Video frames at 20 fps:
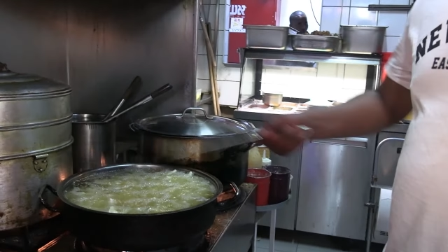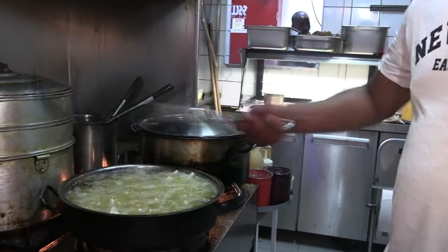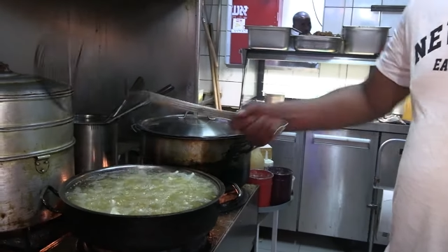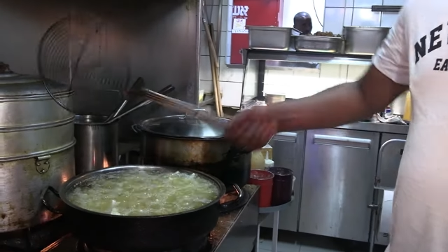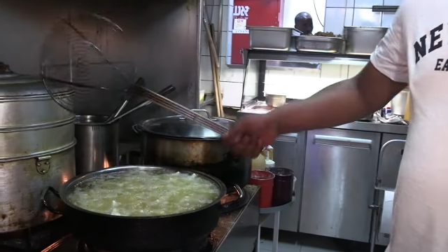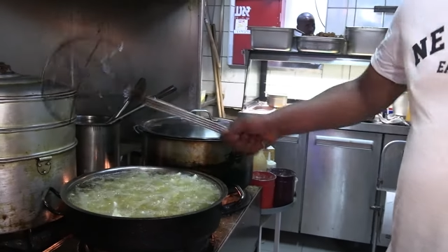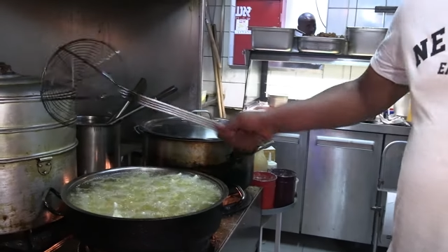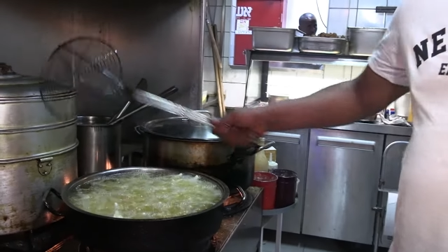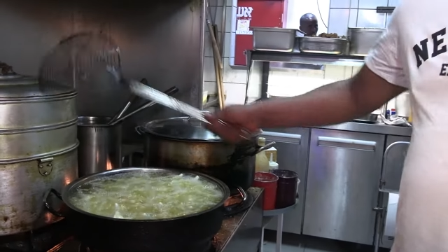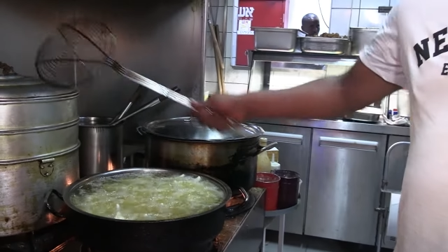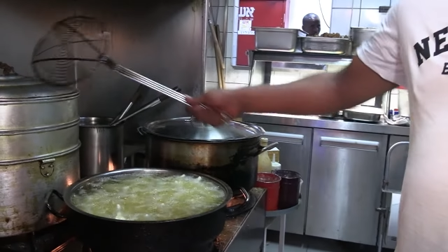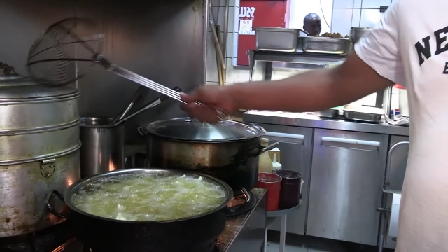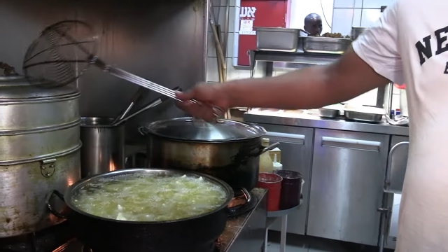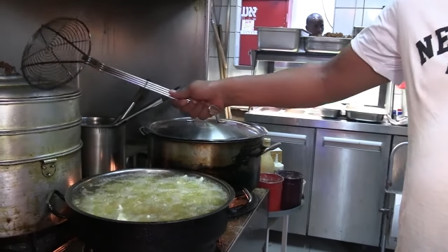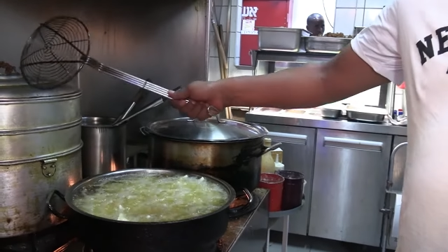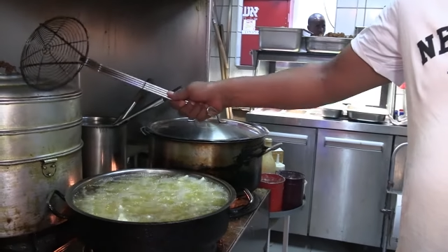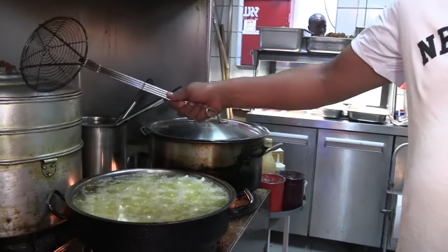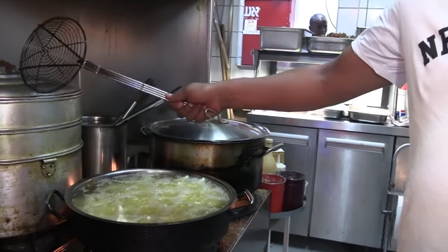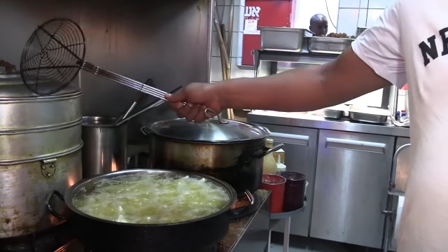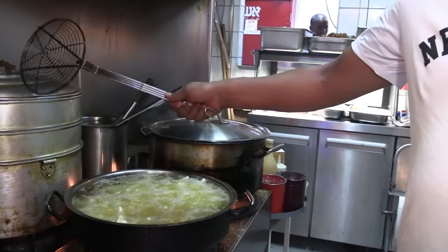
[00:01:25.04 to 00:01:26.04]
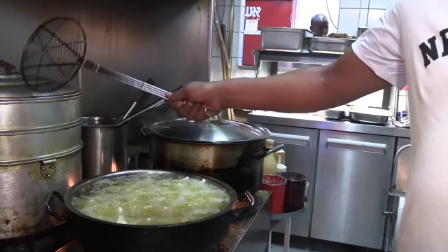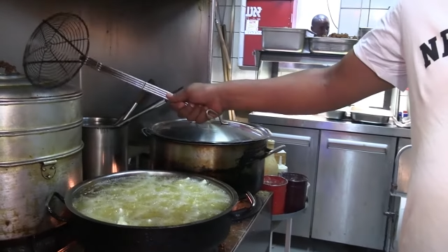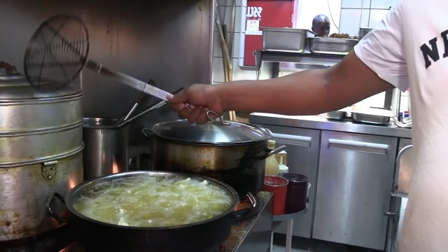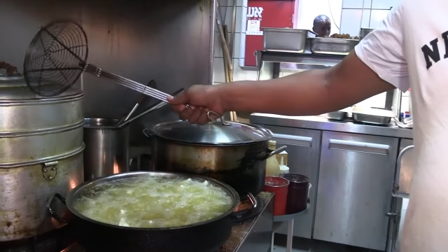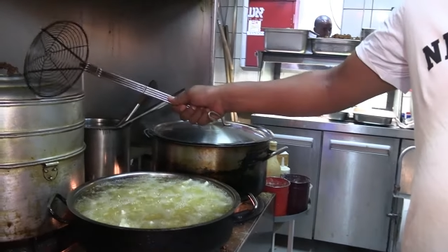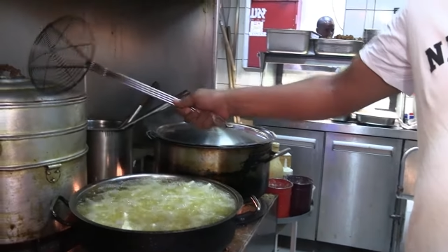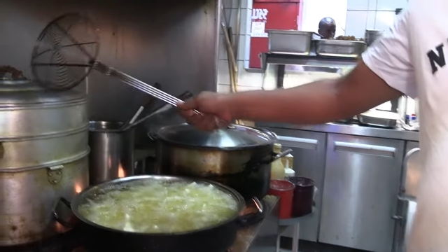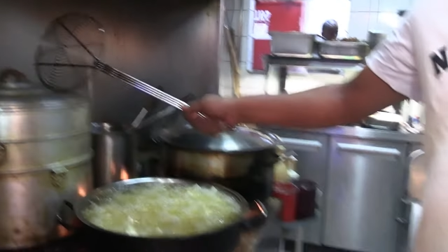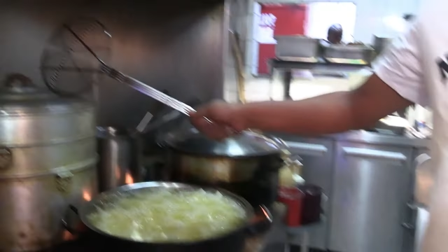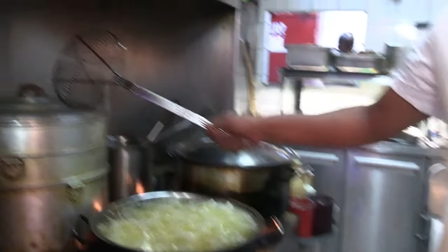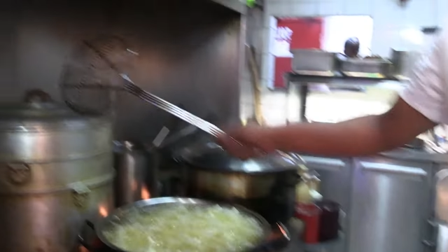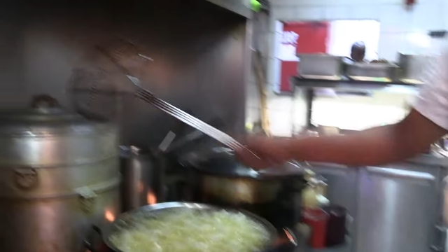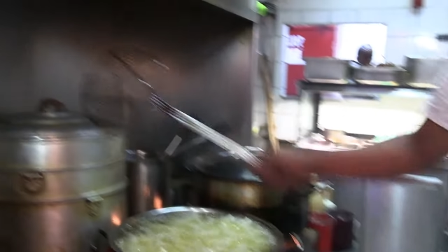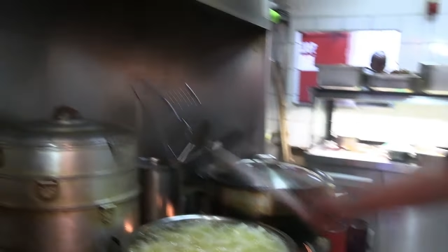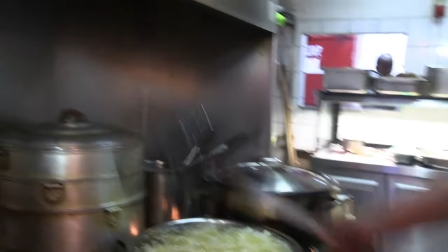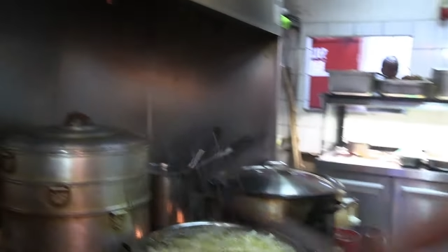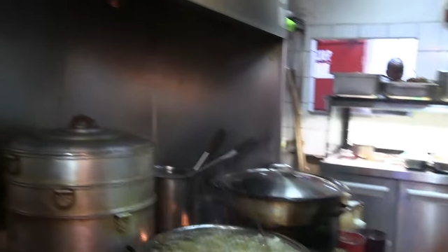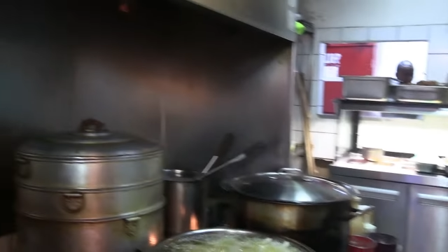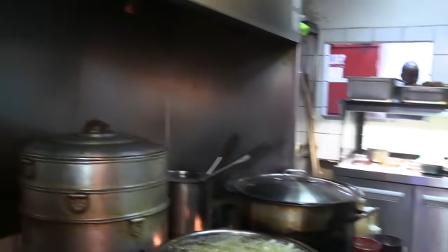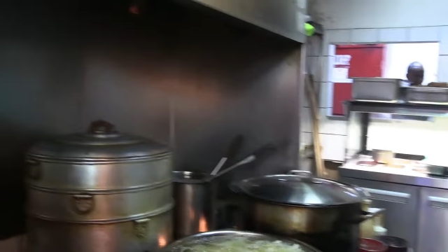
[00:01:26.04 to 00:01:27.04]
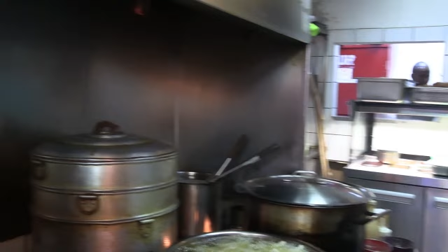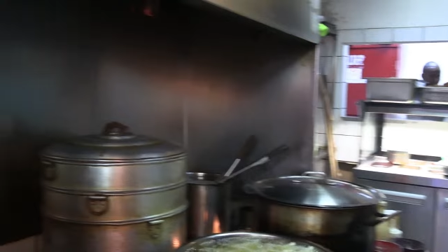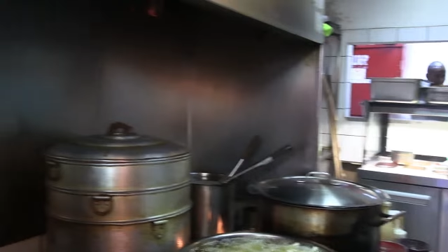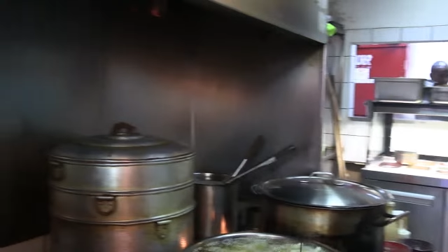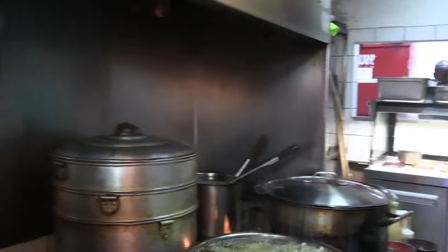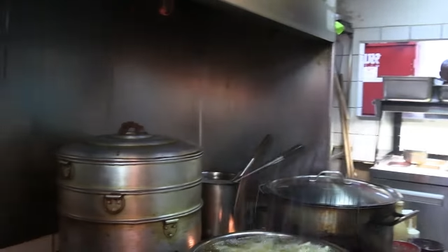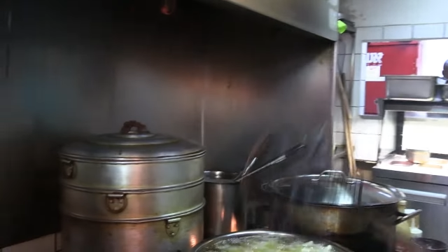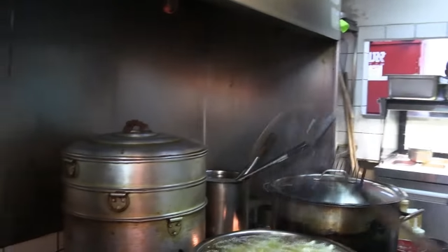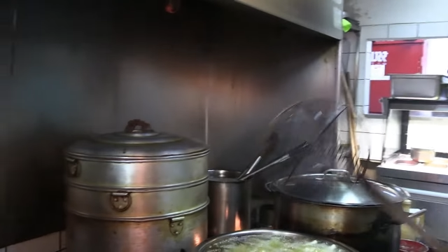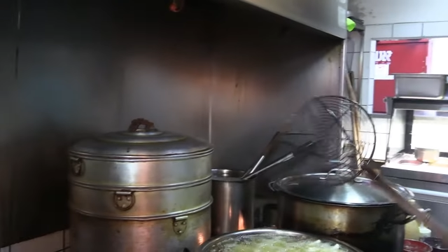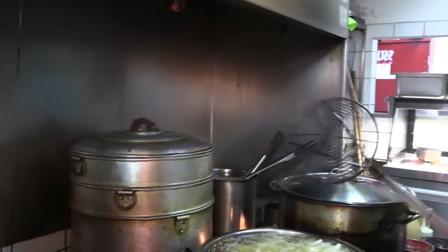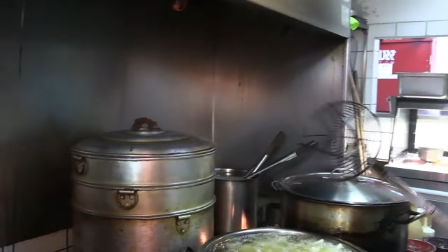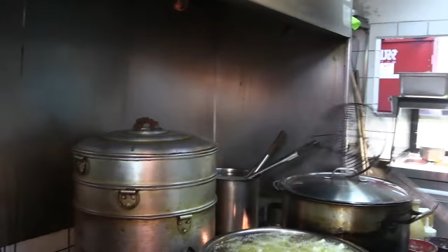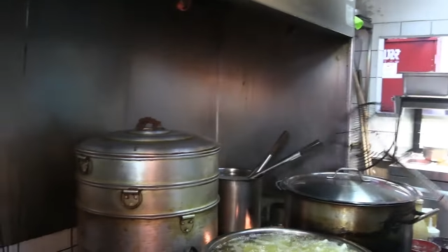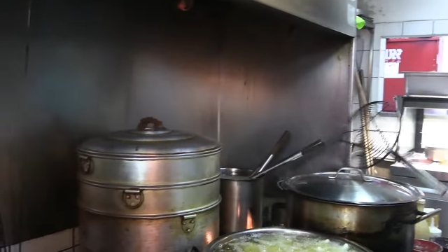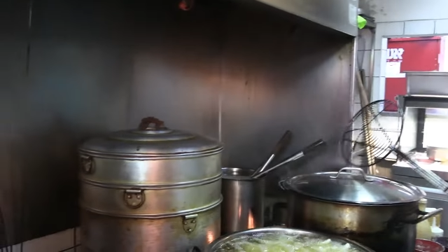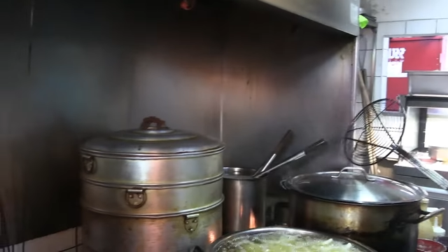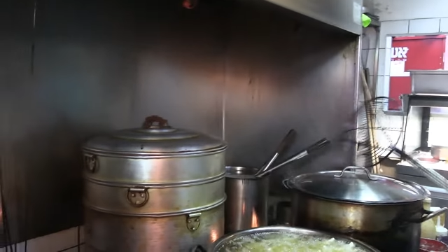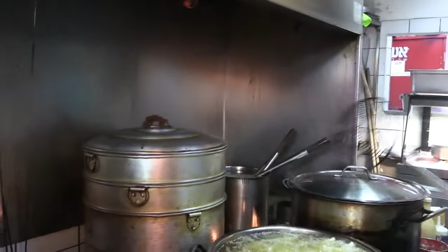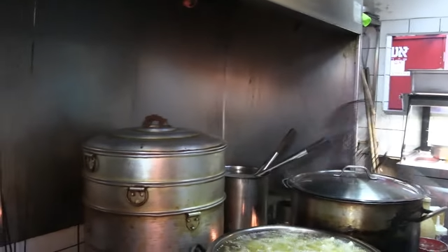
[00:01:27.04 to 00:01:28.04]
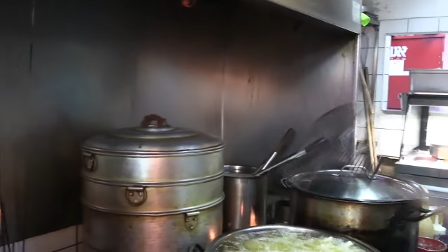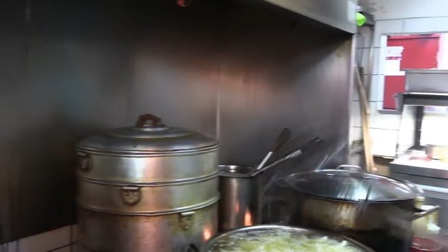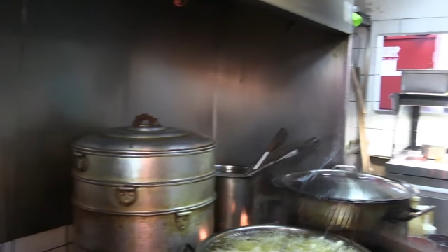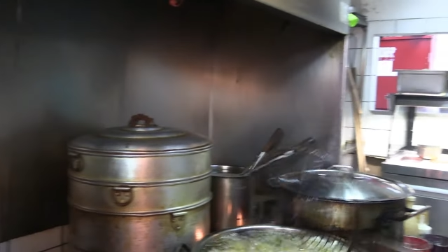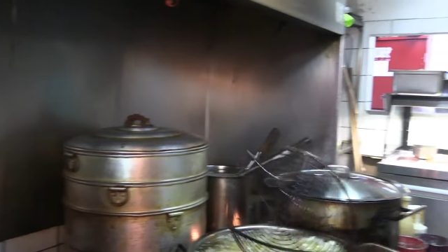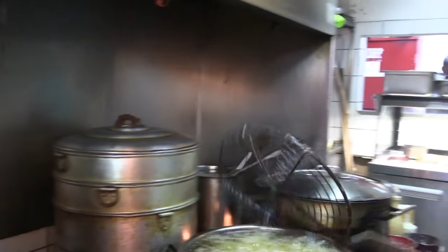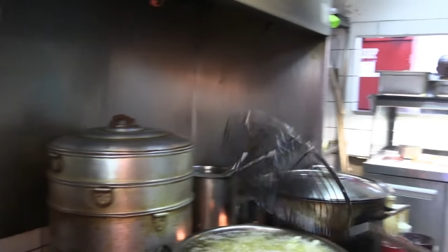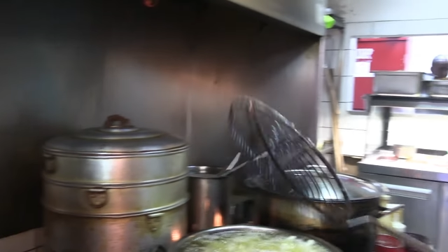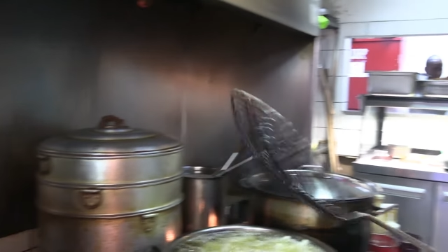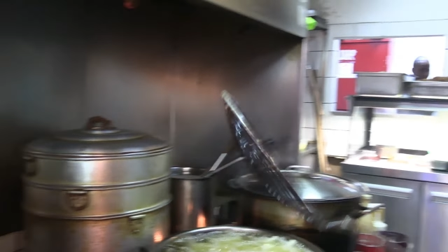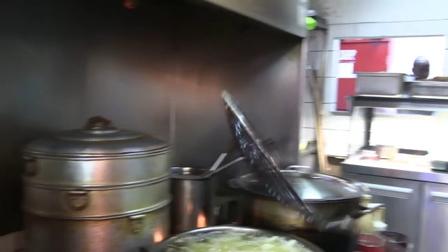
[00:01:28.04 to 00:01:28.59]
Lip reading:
Nobody's mouth can be seen.